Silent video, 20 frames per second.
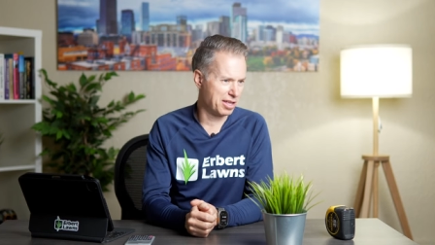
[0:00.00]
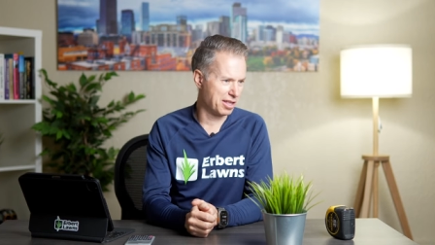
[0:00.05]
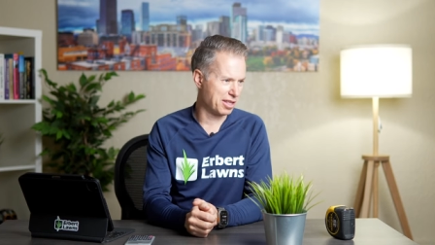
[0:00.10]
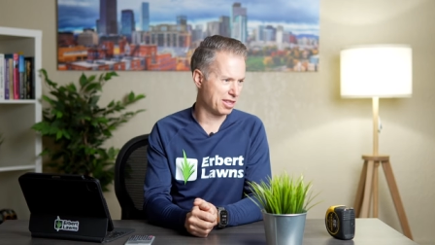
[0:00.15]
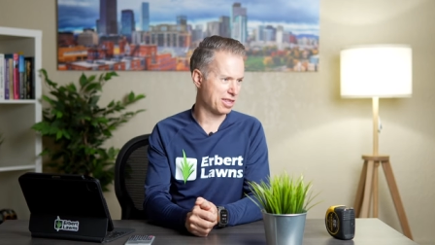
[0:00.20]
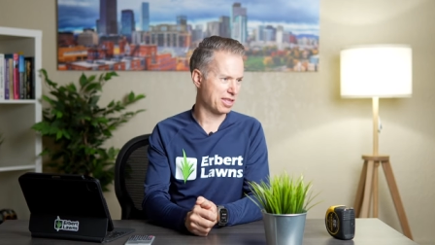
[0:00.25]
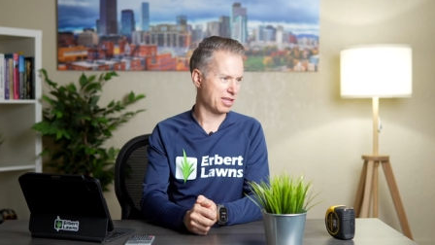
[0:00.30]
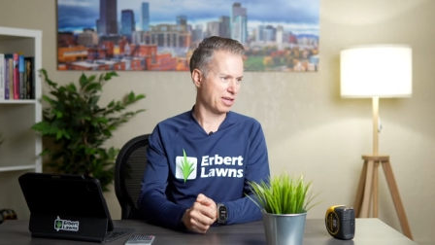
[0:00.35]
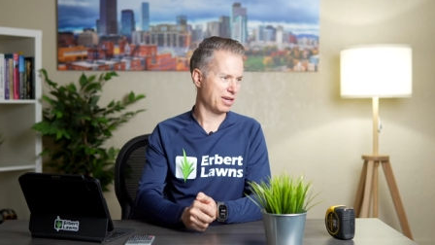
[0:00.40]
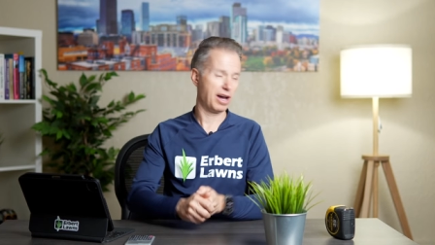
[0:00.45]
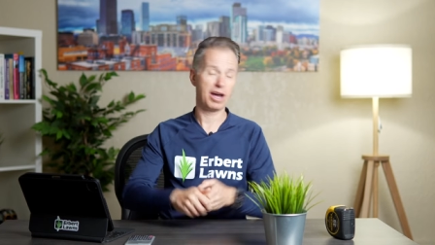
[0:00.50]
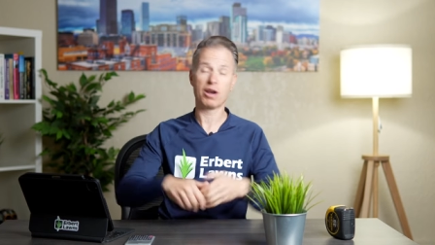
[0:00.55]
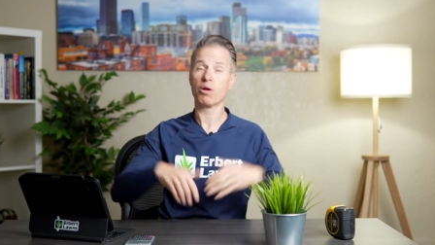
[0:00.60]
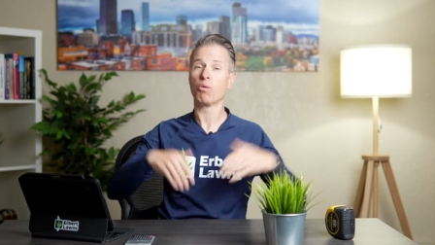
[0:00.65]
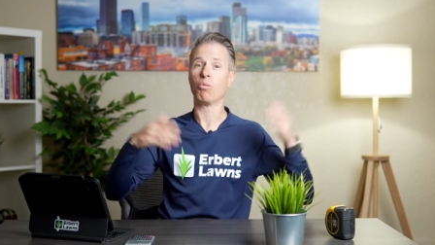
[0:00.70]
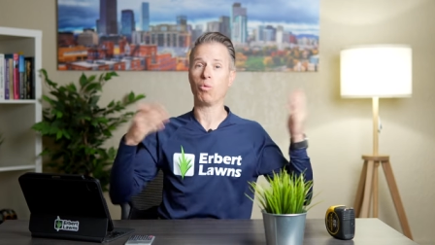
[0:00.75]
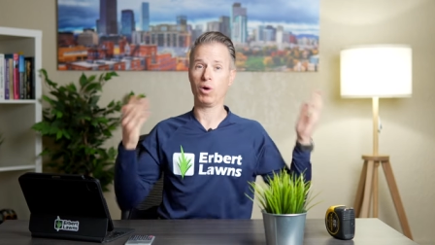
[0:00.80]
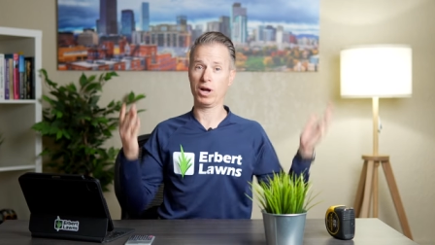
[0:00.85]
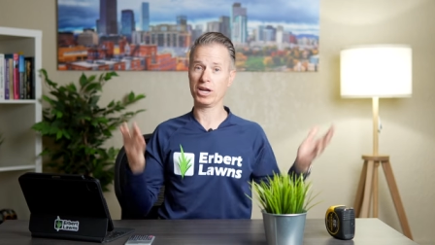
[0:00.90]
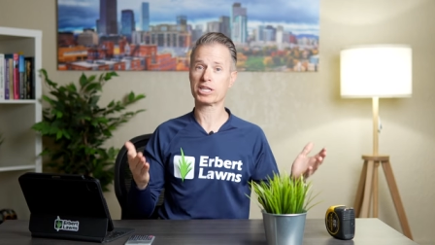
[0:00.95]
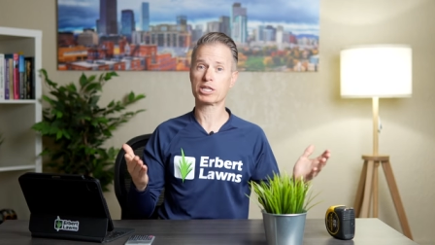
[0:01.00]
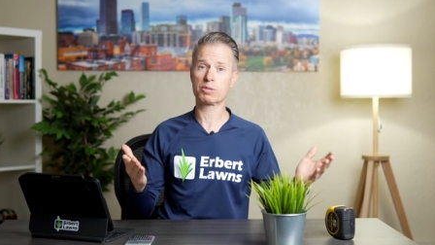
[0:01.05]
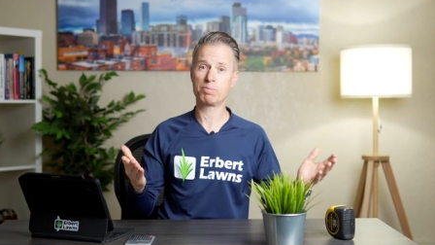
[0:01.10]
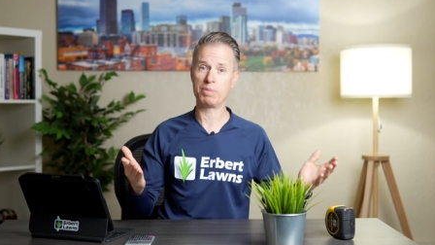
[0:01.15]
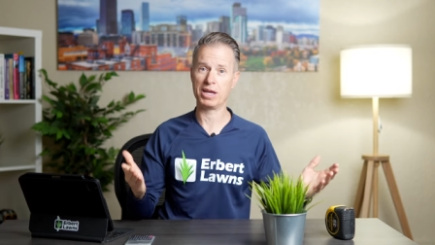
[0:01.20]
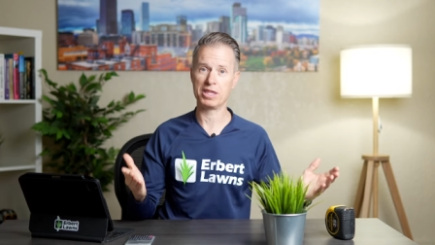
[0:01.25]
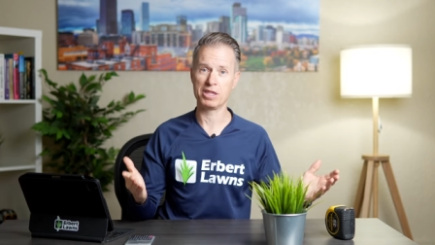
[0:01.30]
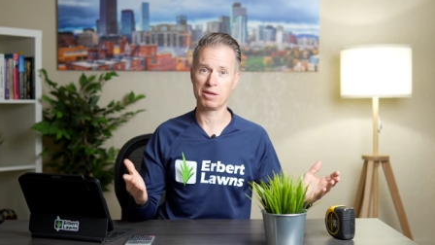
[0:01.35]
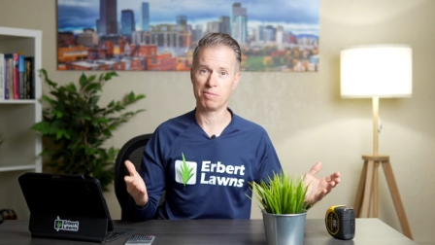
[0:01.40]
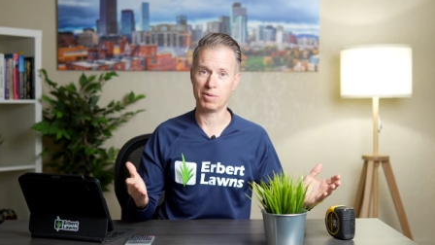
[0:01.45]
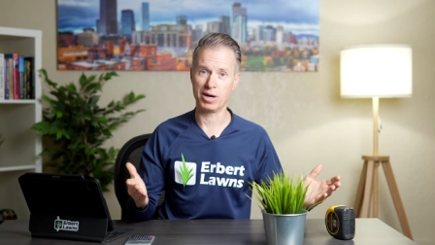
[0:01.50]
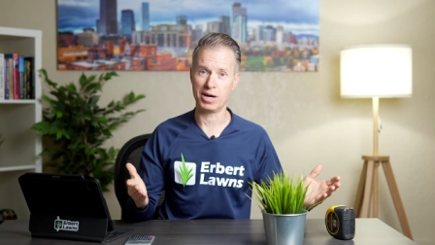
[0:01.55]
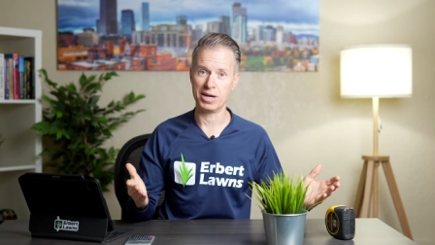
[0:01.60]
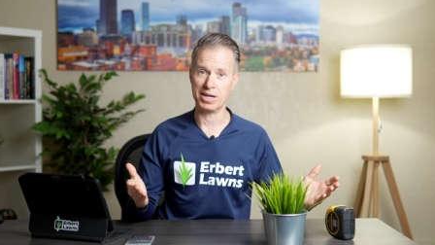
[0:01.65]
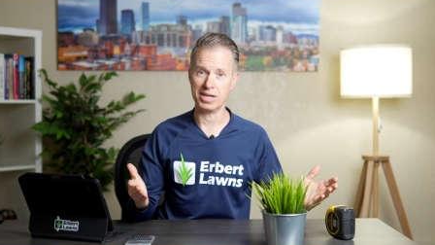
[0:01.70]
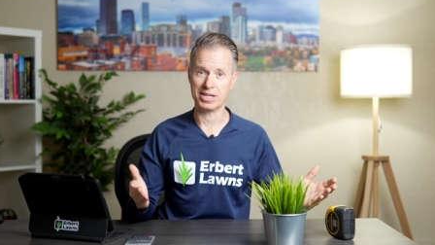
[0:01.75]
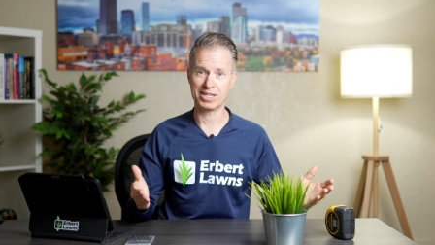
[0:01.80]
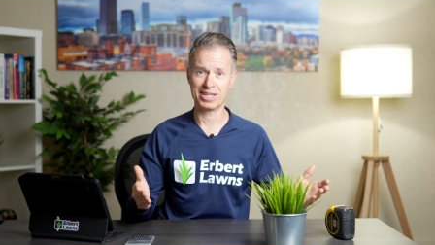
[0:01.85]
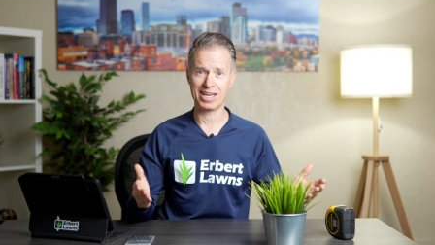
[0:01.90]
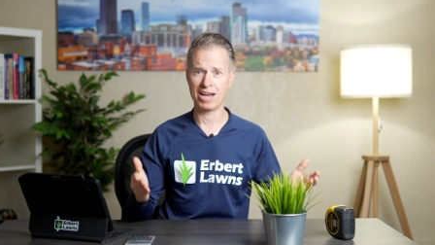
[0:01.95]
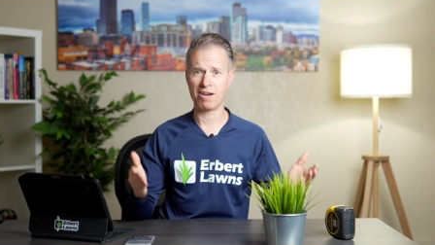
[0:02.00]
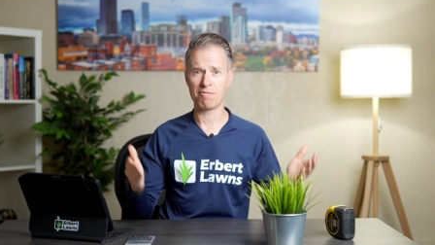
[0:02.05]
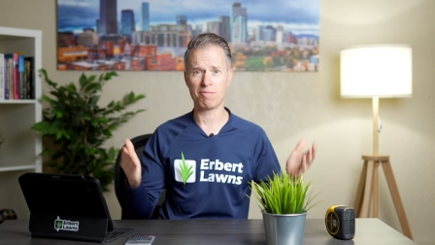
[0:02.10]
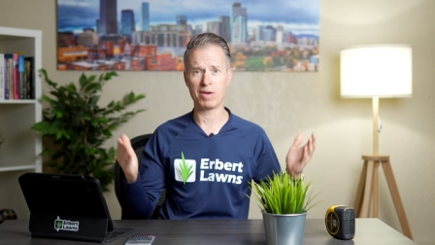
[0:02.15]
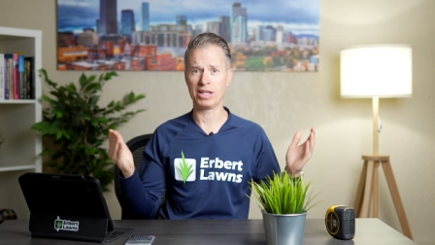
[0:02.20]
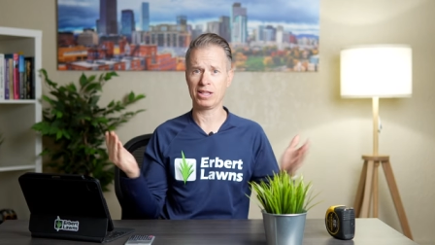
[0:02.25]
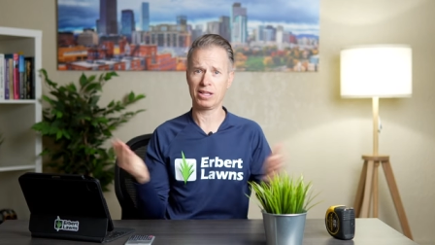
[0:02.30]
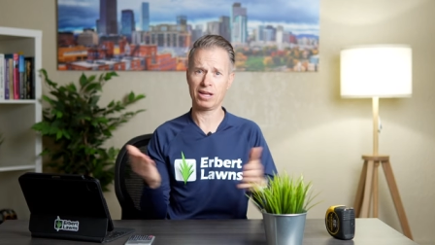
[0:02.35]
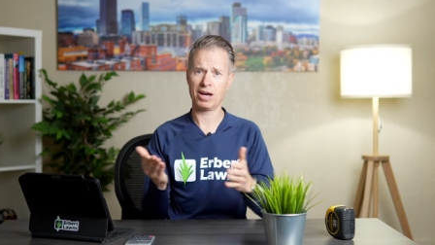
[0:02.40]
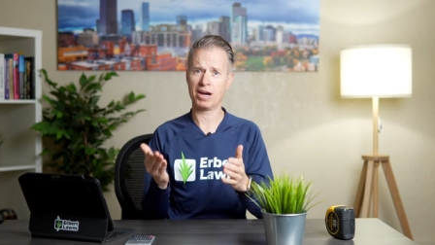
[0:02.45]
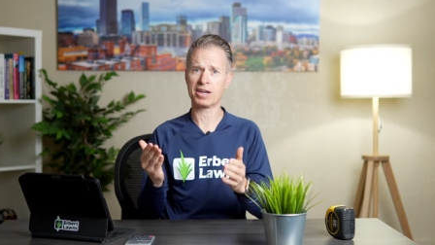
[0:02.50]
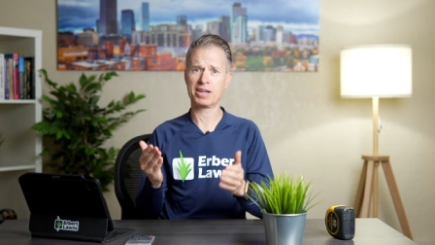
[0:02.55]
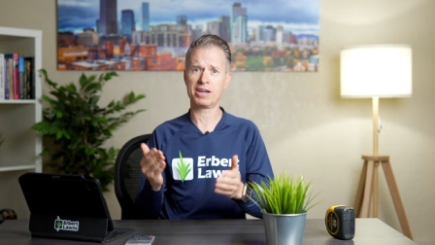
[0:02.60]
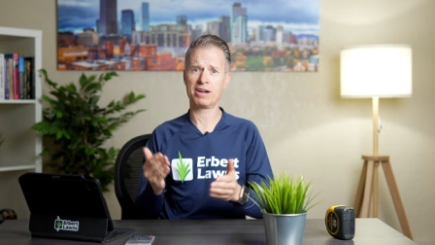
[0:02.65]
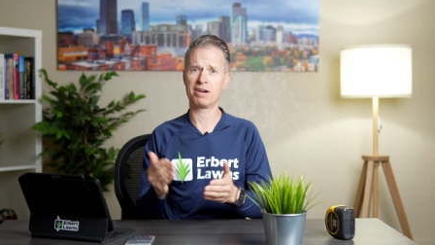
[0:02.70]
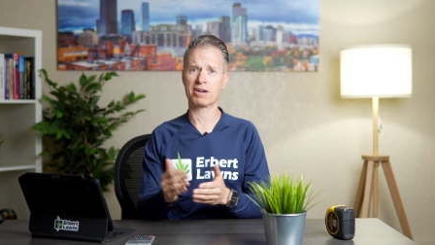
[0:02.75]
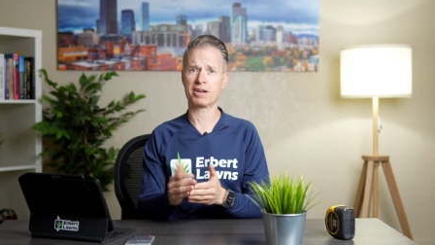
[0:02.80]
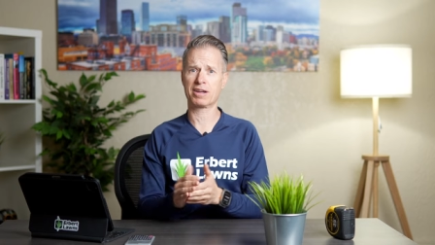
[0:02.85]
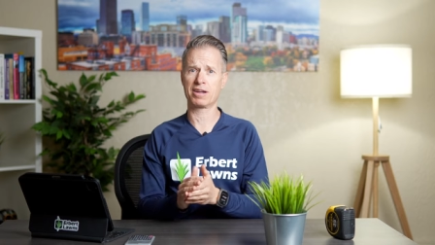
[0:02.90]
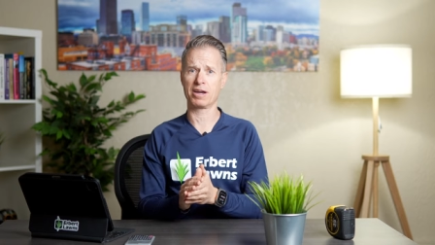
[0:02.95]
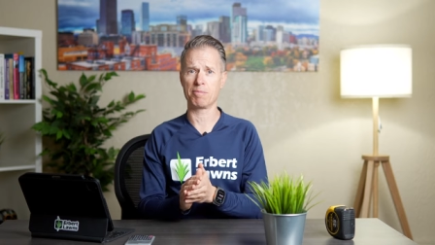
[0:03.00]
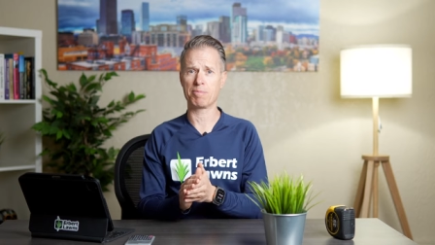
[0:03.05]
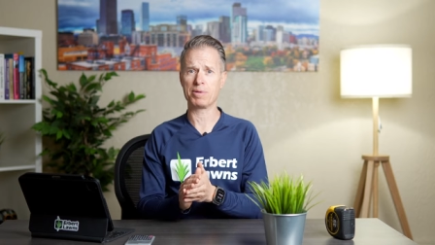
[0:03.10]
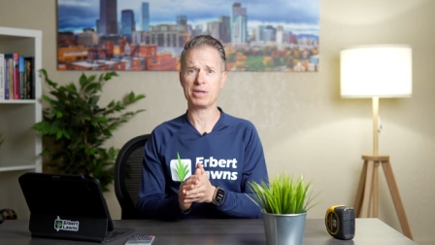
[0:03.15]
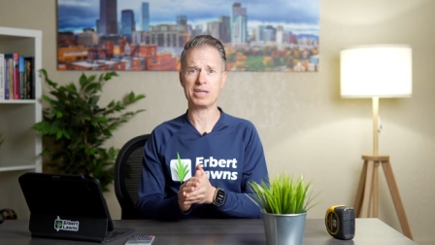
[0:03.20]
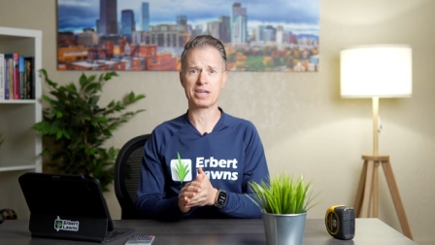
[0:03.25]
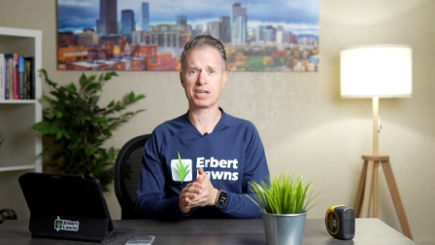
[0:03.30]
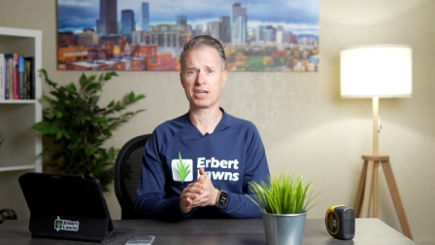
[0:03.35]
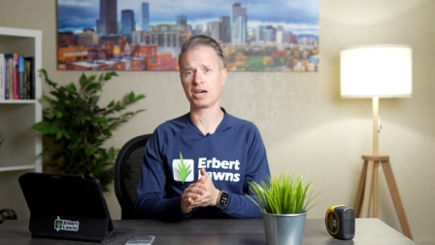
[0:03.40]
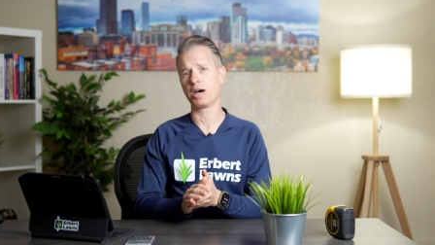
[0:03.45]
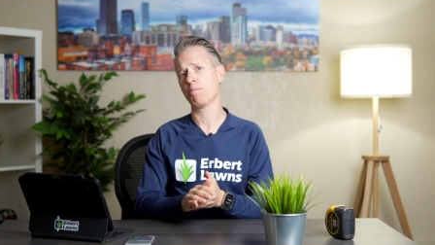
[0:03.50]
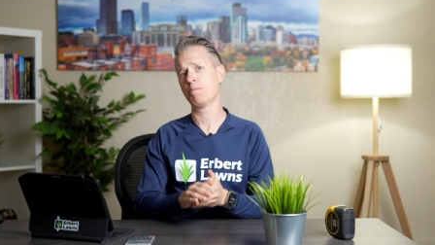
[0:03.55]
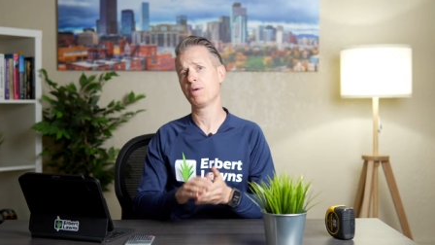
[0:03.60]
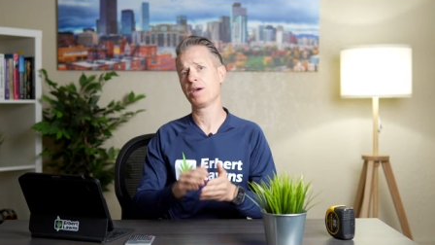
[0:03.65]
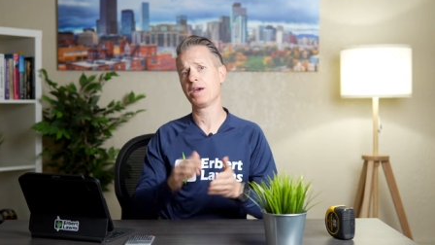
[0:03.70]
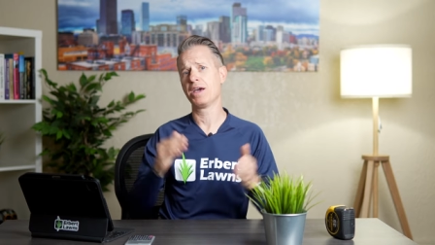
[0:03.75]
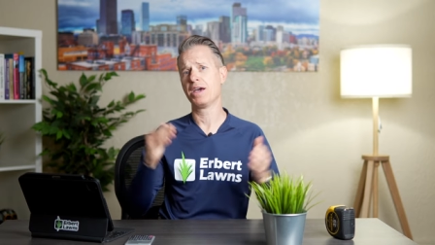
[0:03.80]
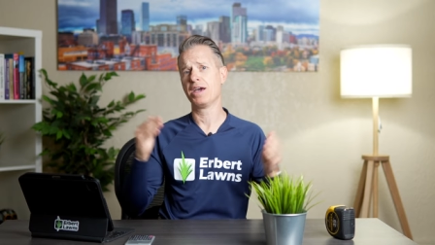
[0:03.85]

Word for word: the, I don't want to spend the money to have my lawn care company come